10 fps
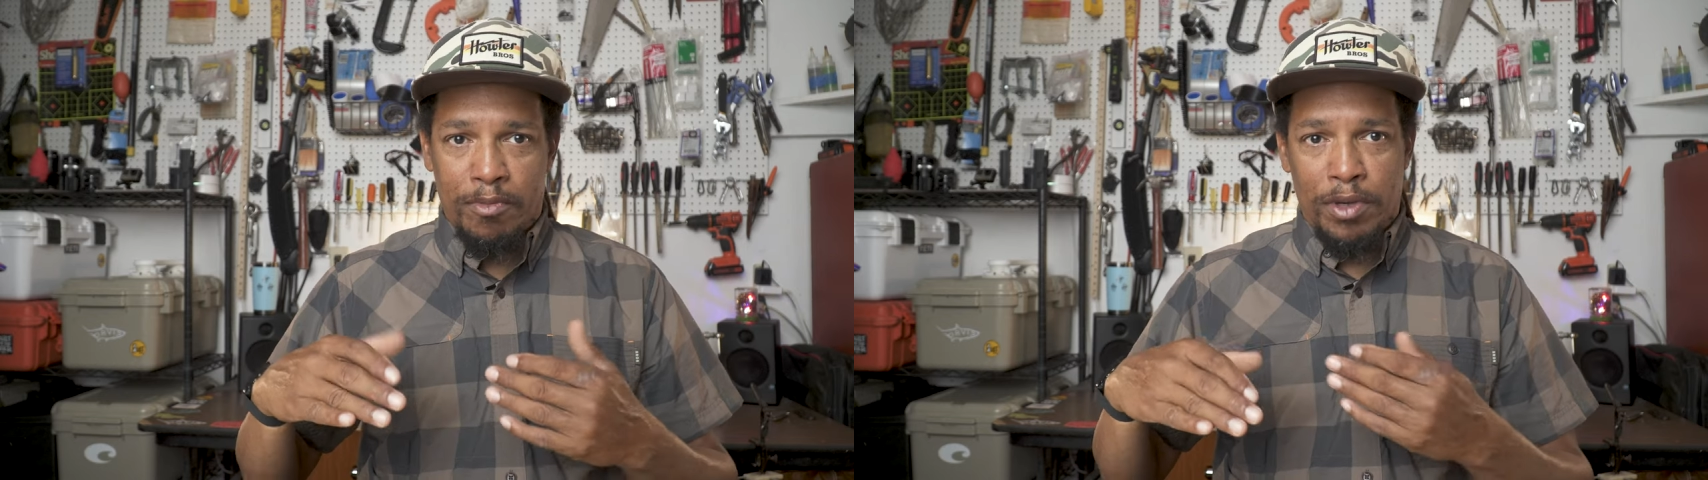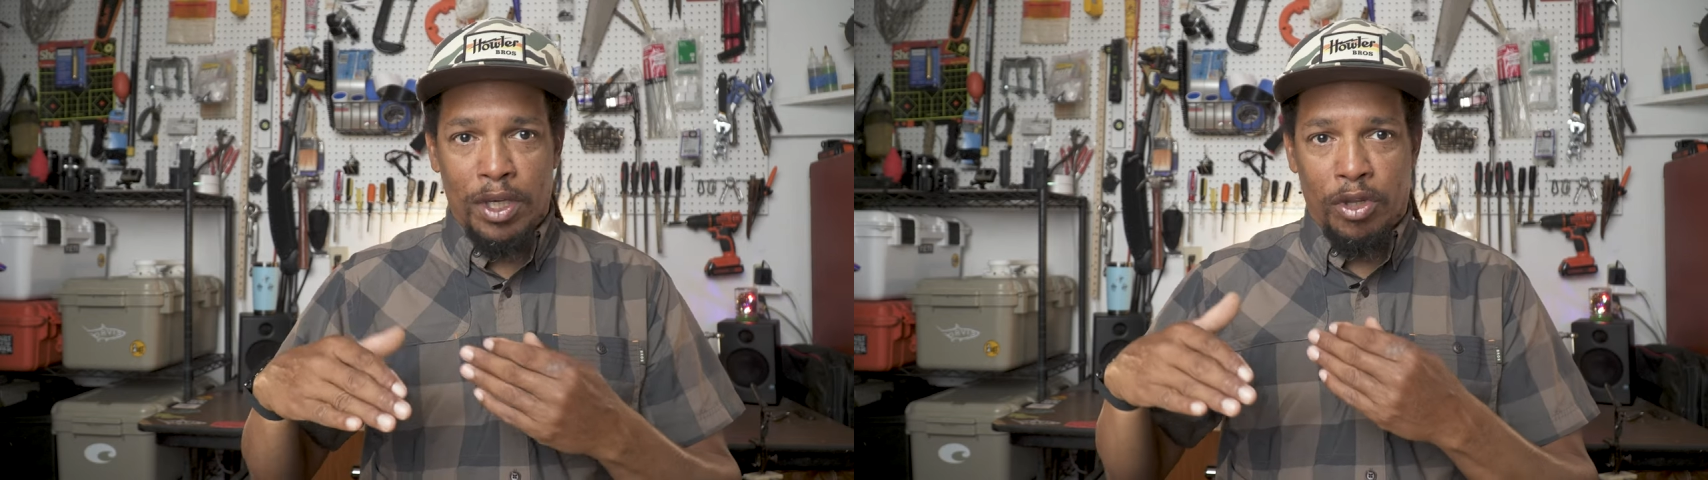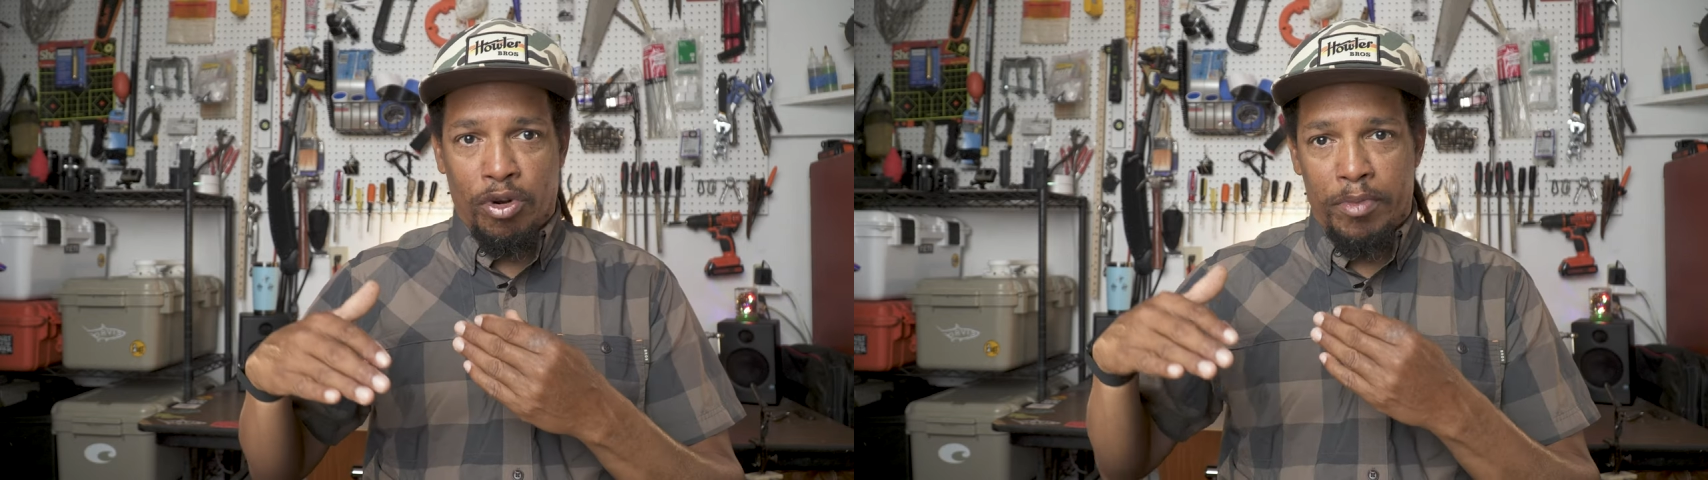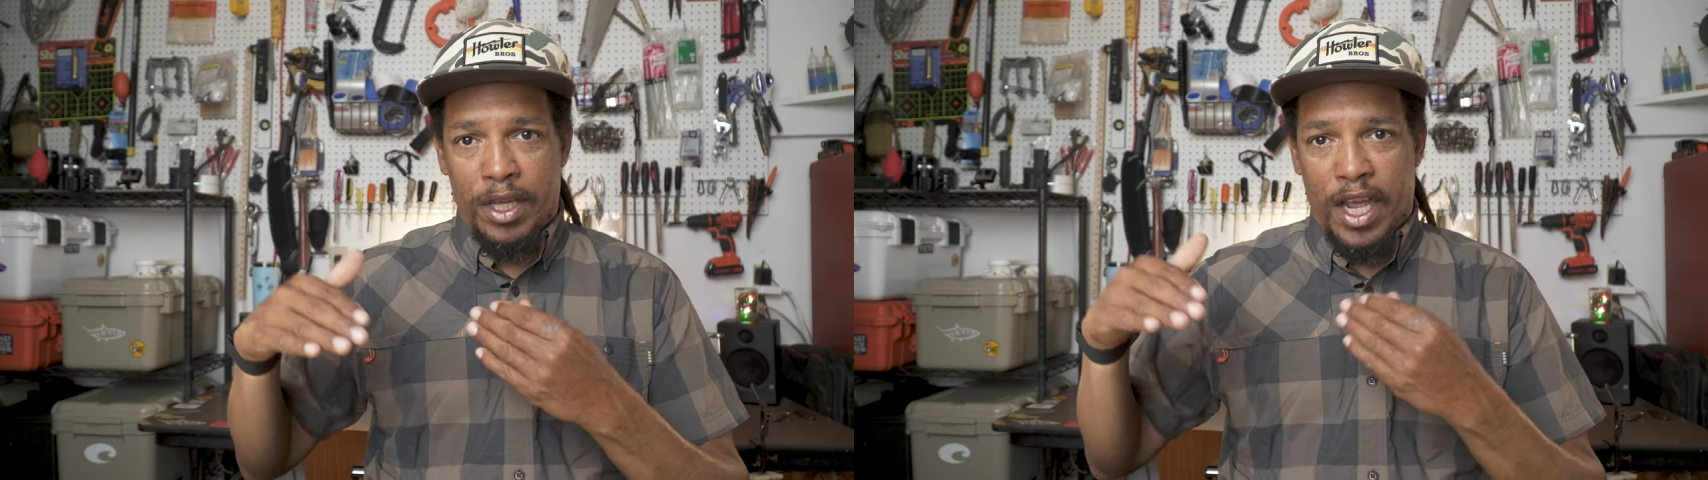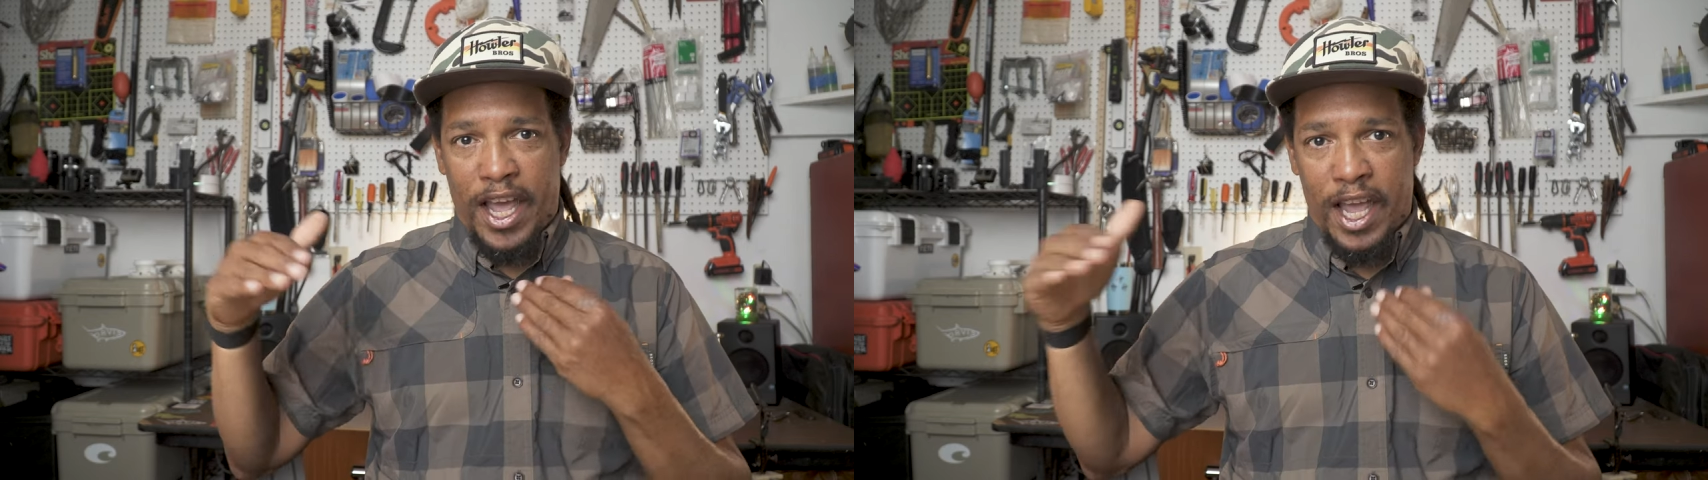to be a little
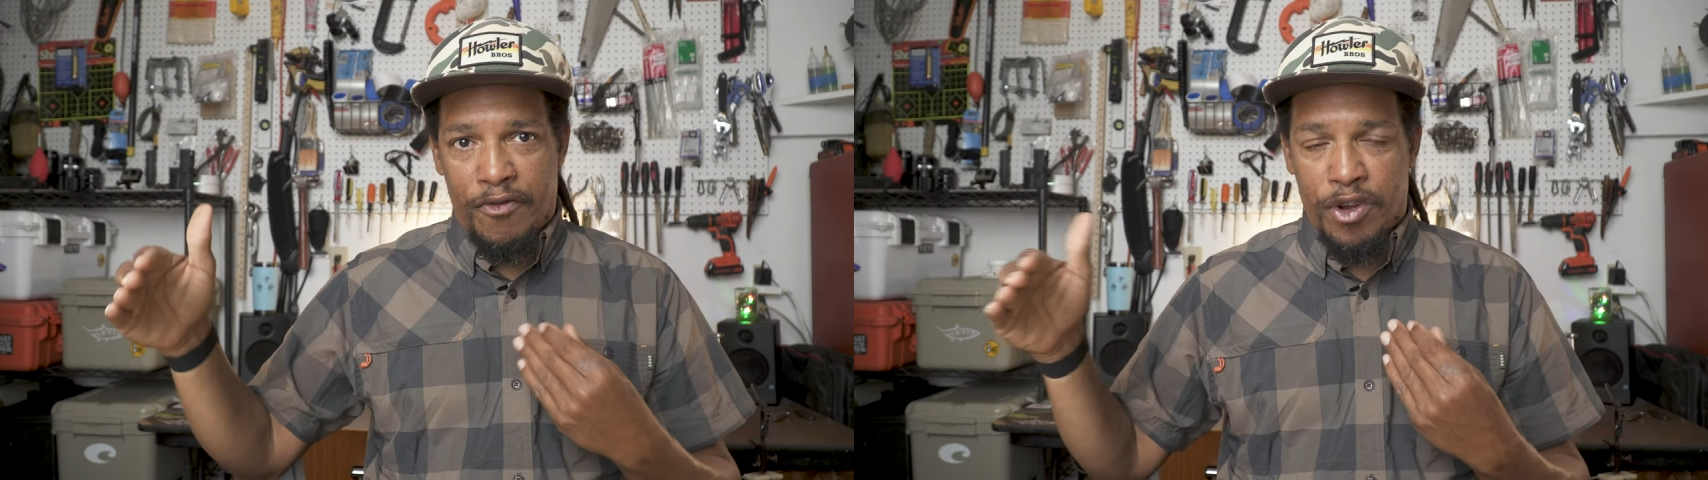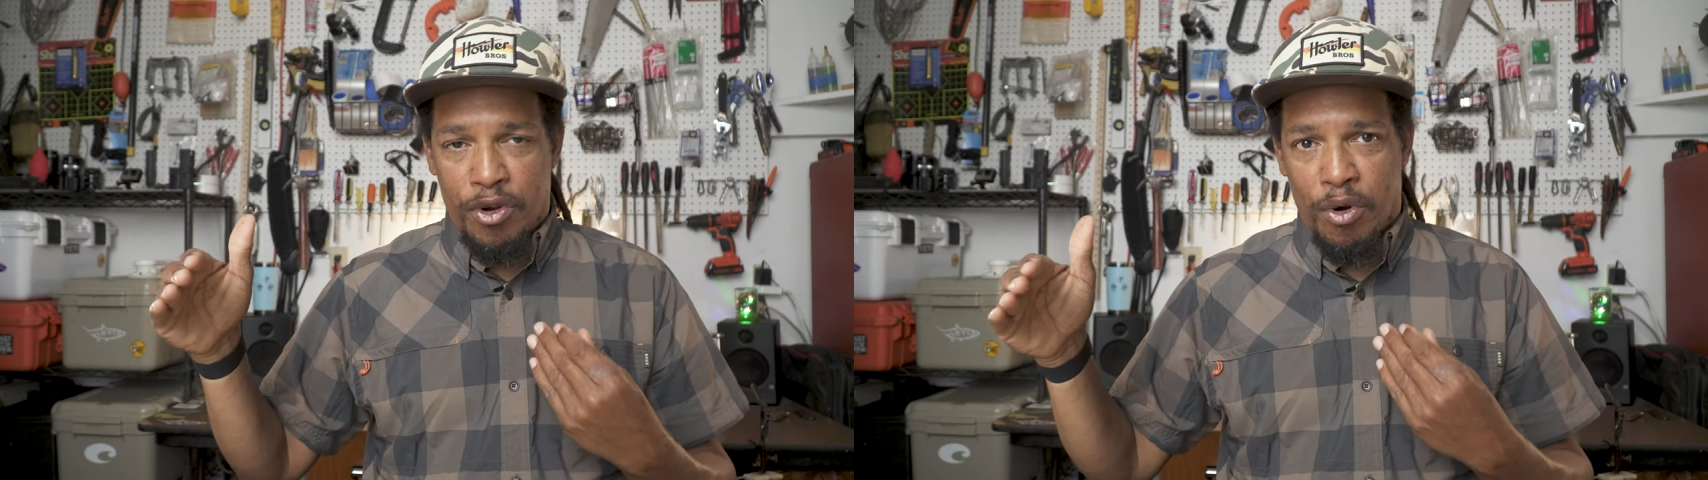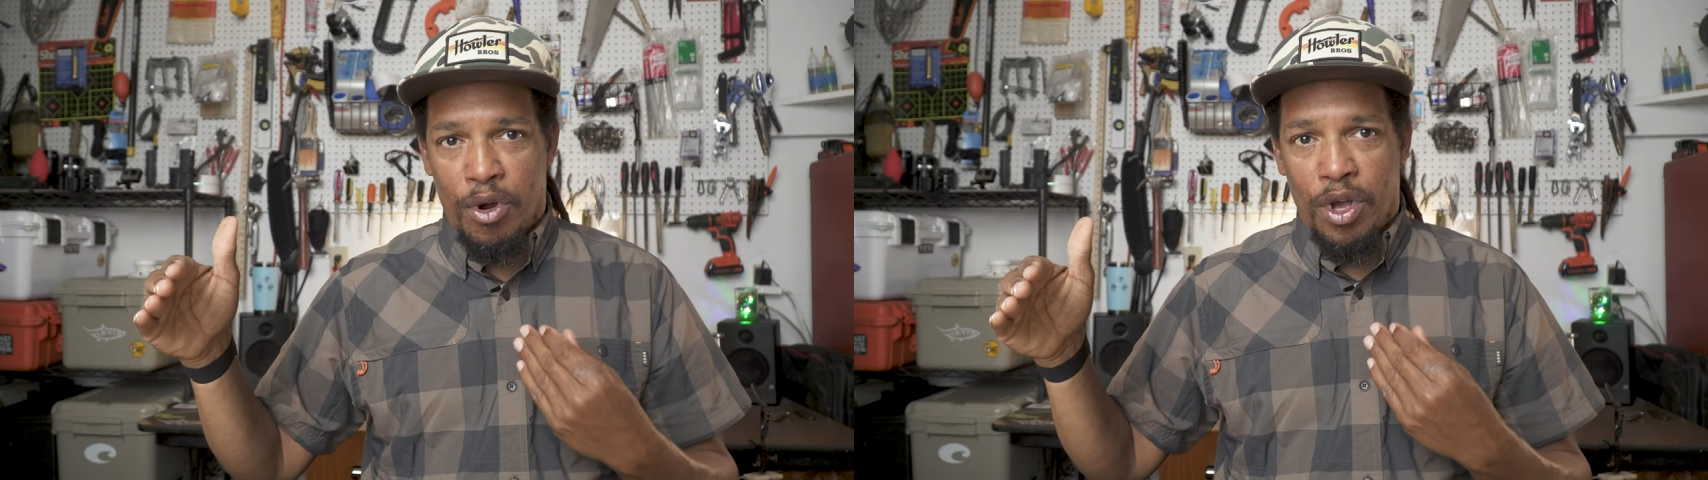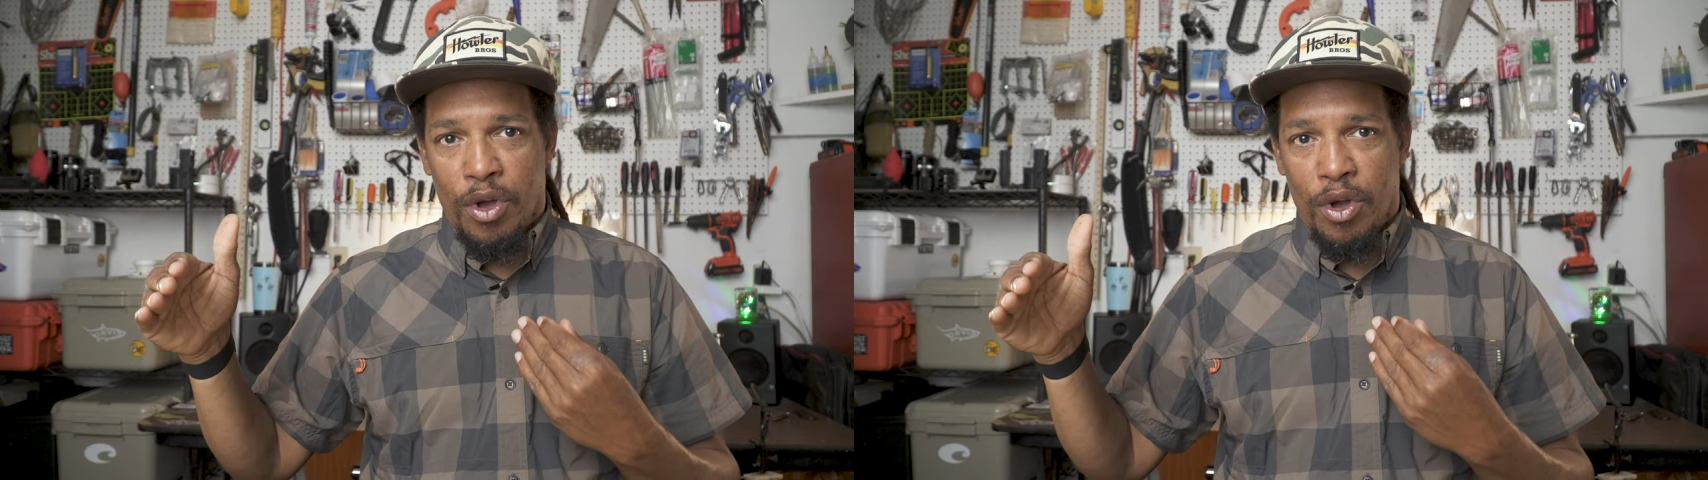bit heavier